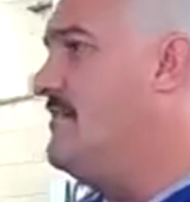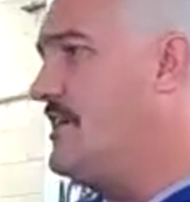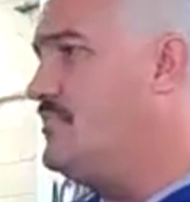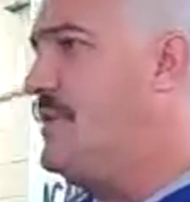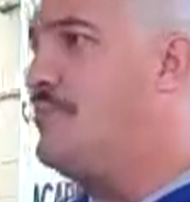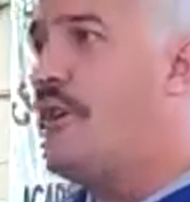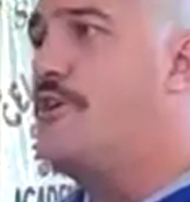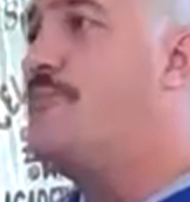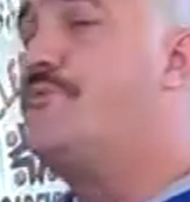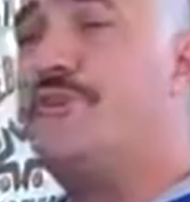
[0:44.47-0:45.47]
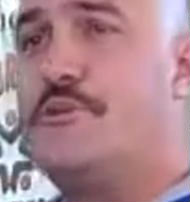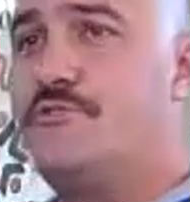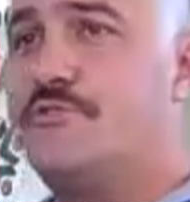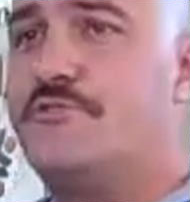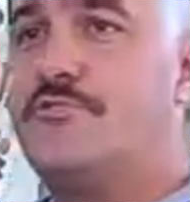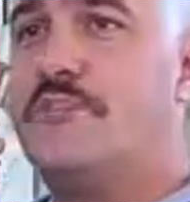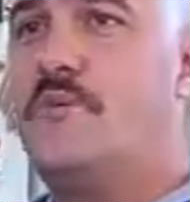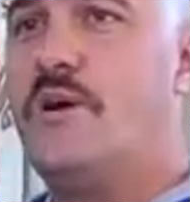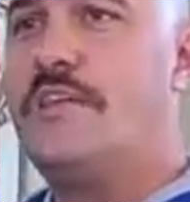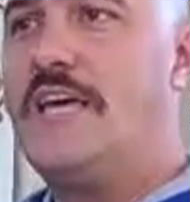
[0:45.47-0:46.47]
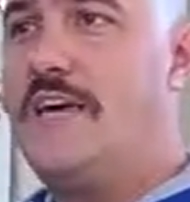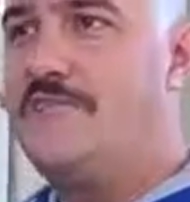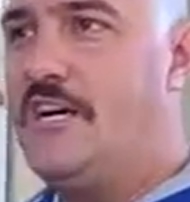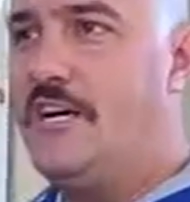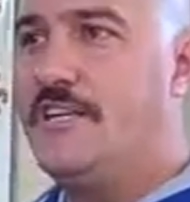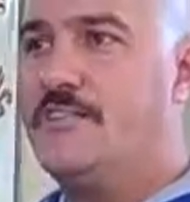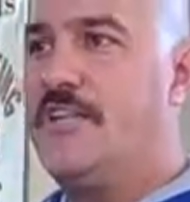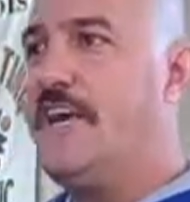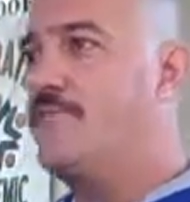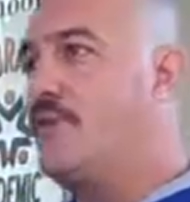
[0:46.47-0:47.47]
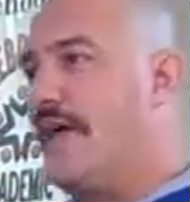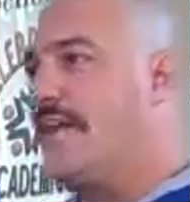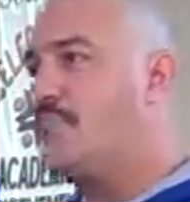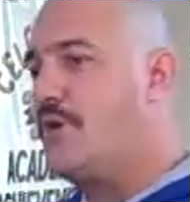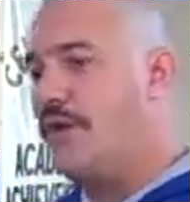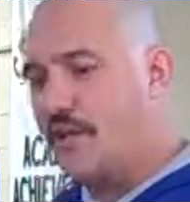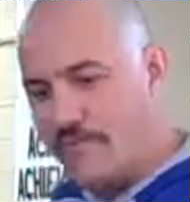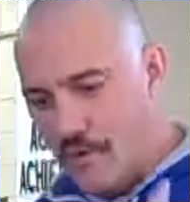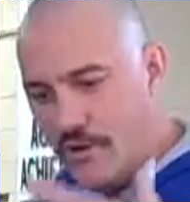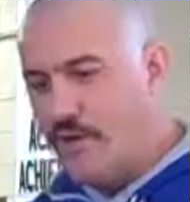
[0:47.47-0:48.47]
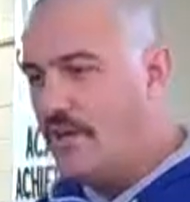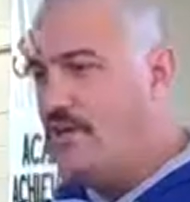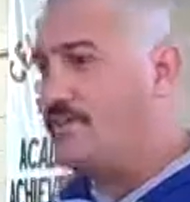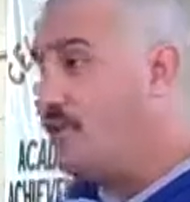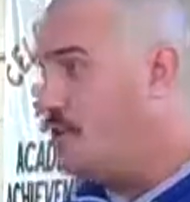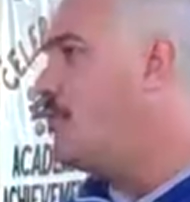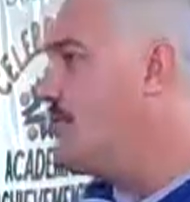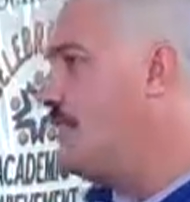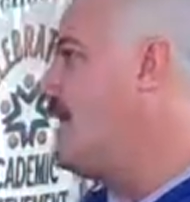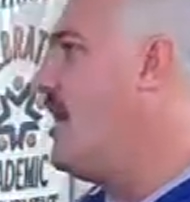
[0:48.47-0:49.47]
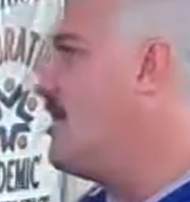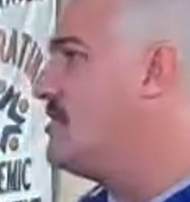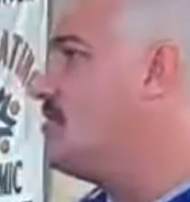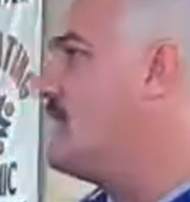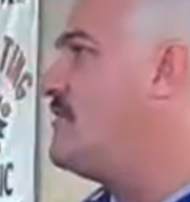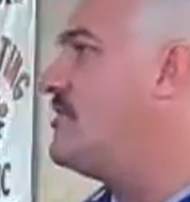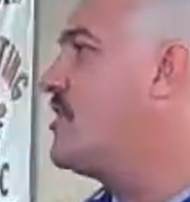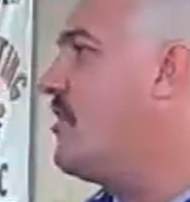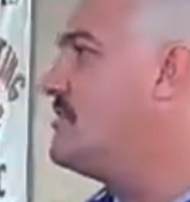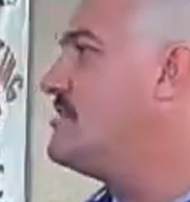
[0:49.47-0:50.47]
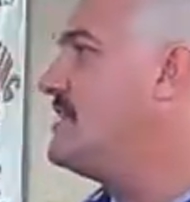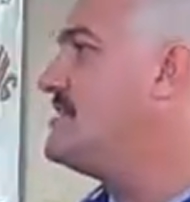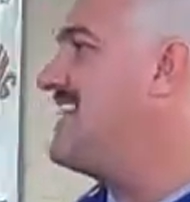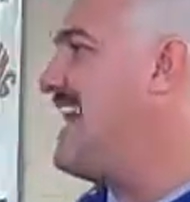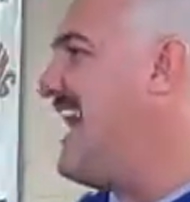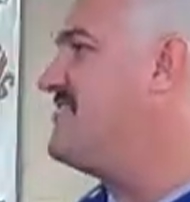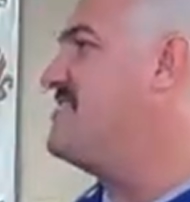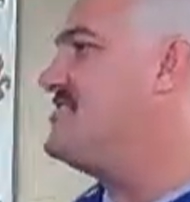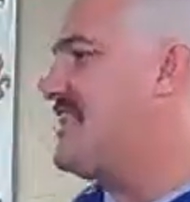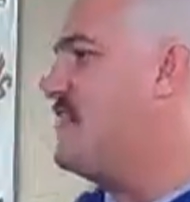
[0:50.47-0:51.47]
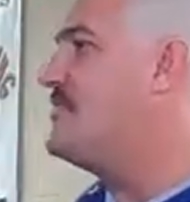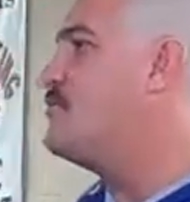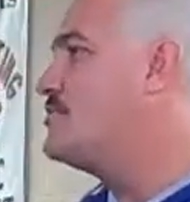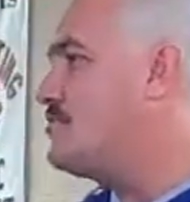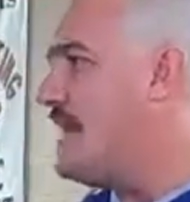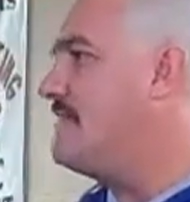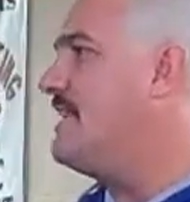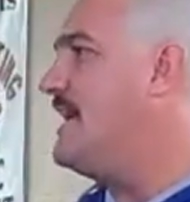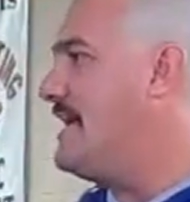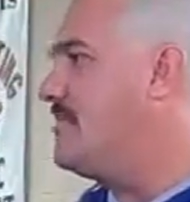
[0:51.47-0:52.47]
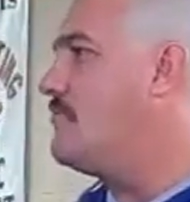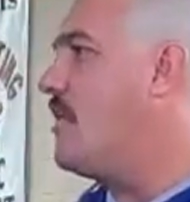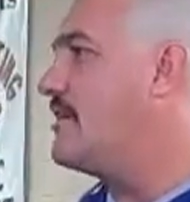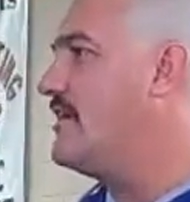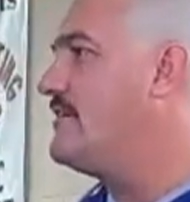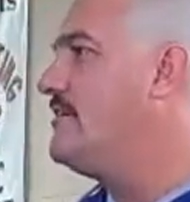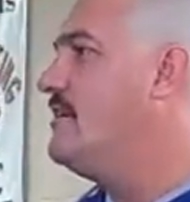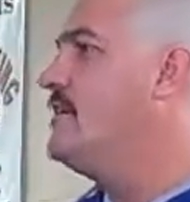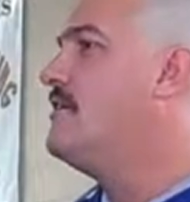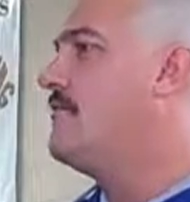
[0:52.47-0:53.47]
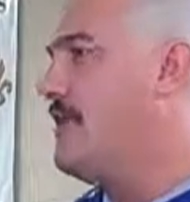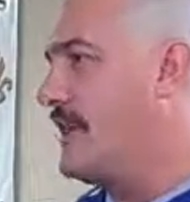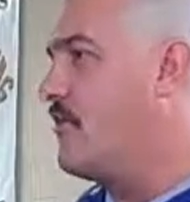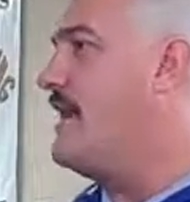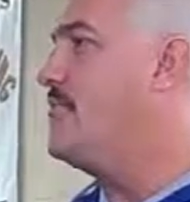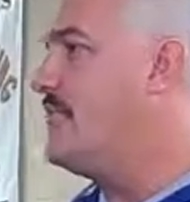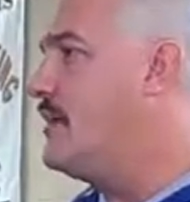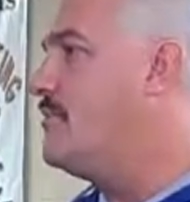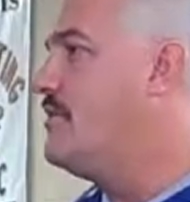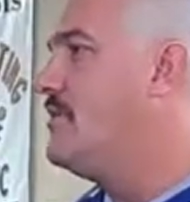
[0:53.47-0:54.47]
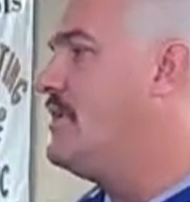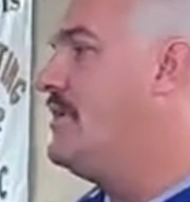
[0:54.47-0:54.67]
These people are your producers. What they have done is they have created a product for $2 or $3, whatever the card says. They have to sell it or trade that in the market for a greater number.